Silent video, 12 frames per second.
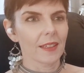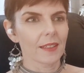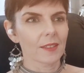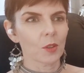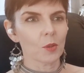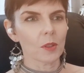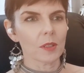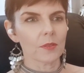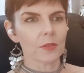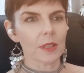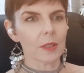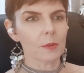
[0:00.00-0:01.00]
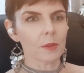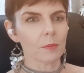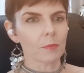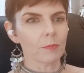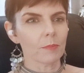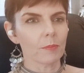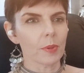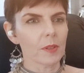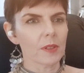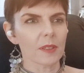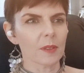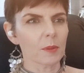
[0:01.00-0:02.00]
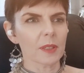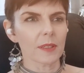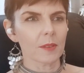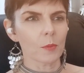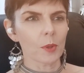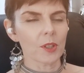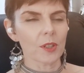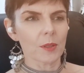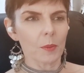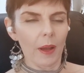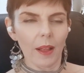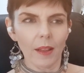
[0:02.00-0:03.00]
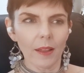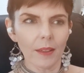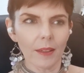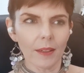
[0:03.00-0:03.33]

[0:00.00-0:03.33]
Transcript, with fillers: So Christopher Lee was burned as a witch as well.